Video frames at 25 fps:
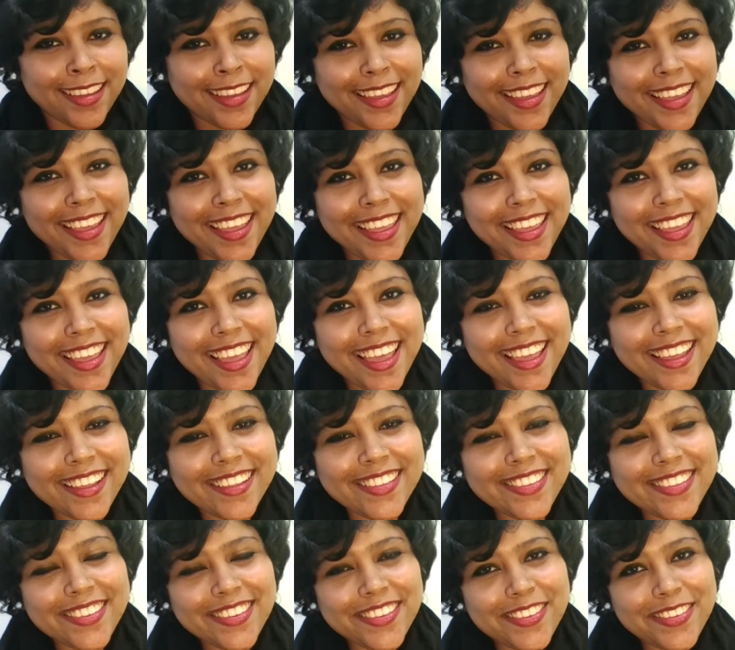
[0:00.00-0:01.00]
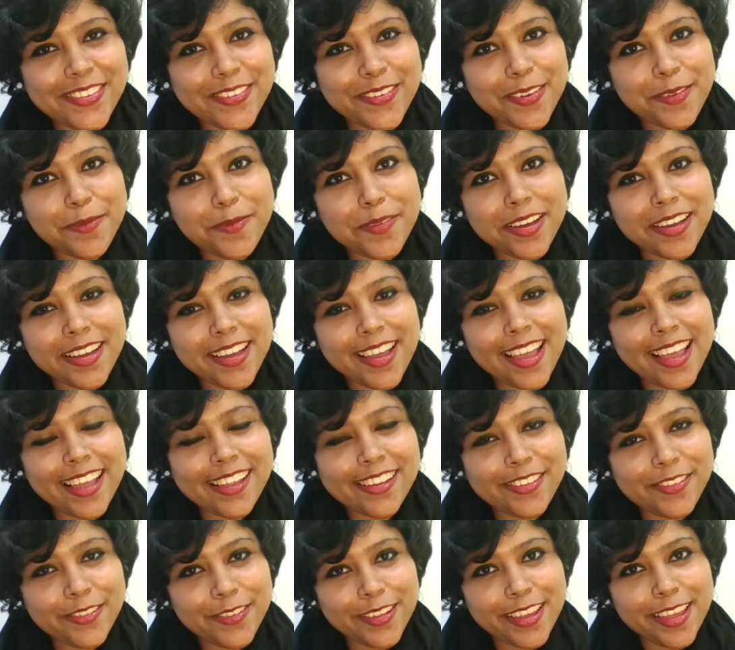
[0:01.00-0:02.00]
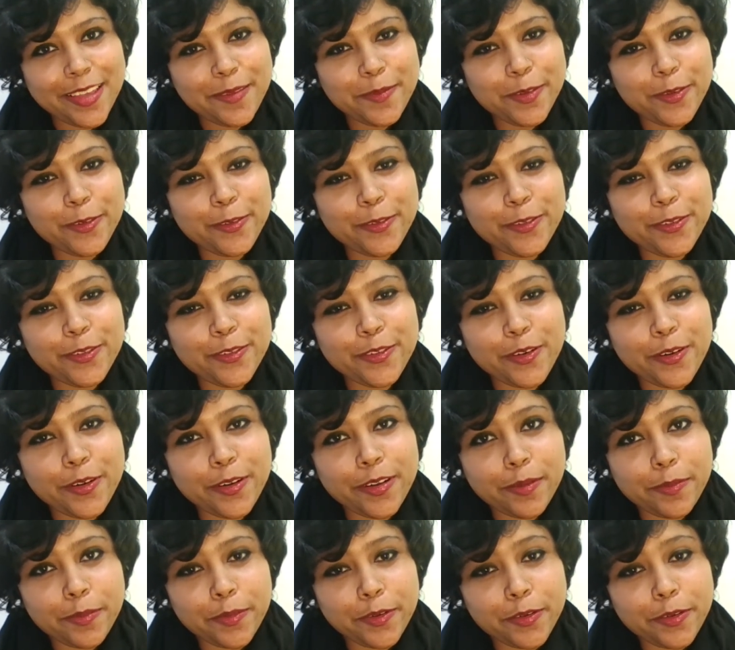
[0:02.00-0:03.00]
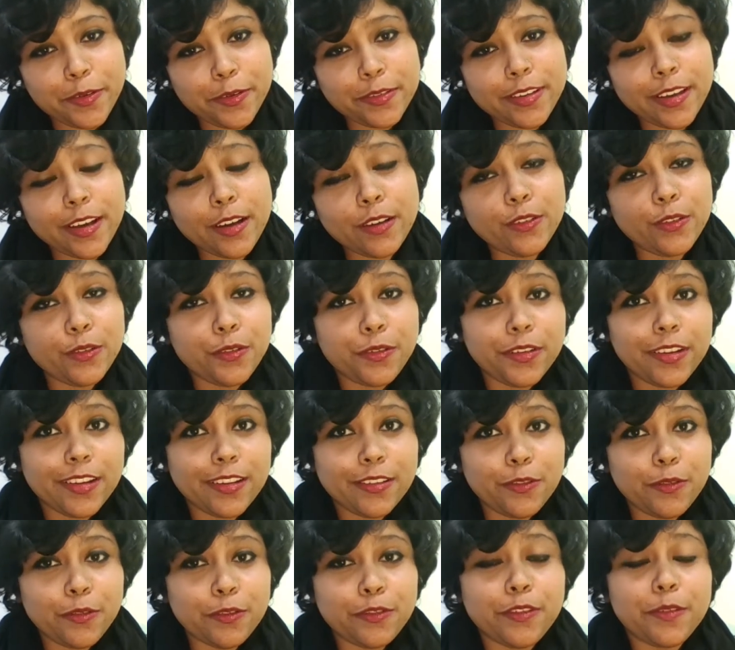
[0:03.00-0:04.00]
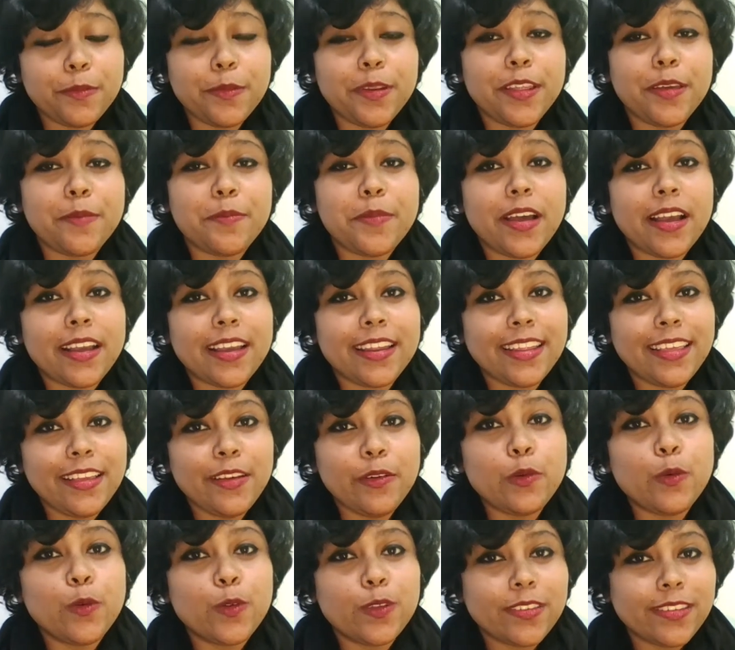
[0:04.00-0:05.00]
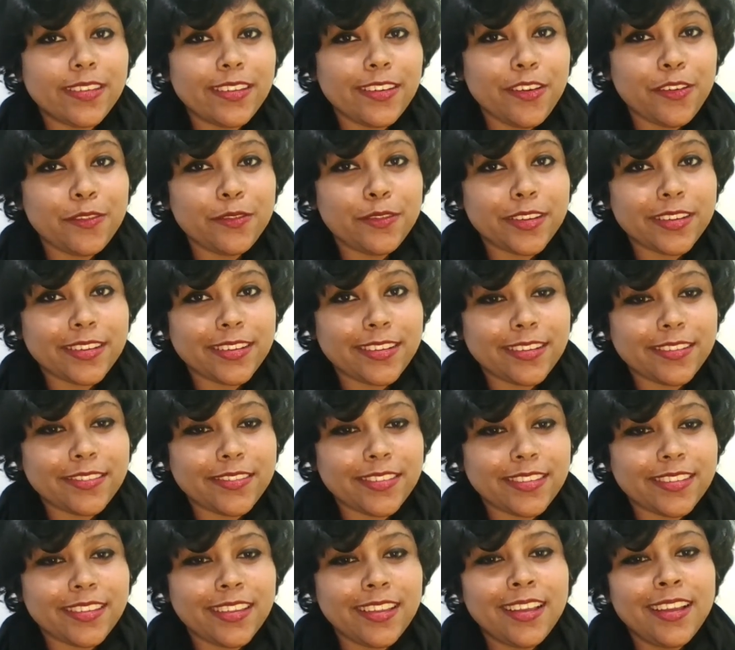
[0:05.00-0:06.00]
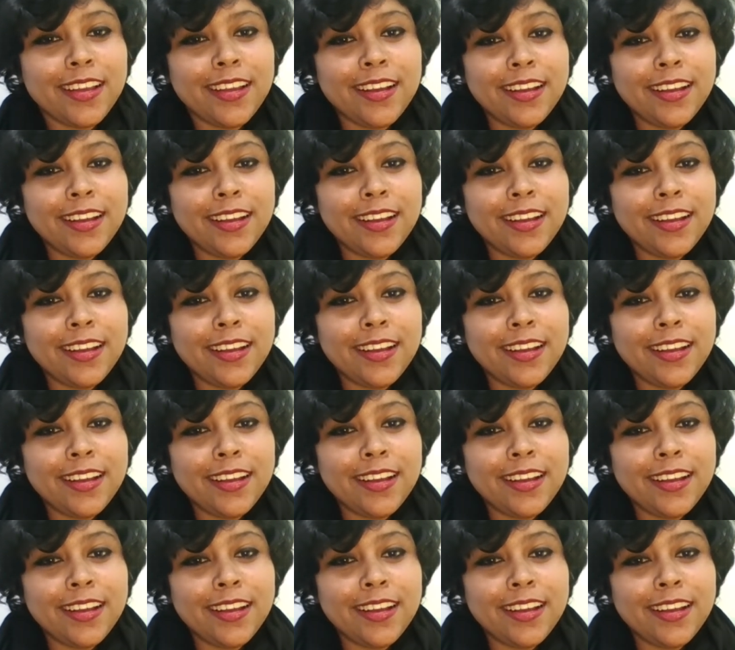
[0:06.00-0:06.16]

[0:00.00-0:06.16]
Hey guys, this is Rima, and today I'm going to talk about how to create social media marketing goals and objectives.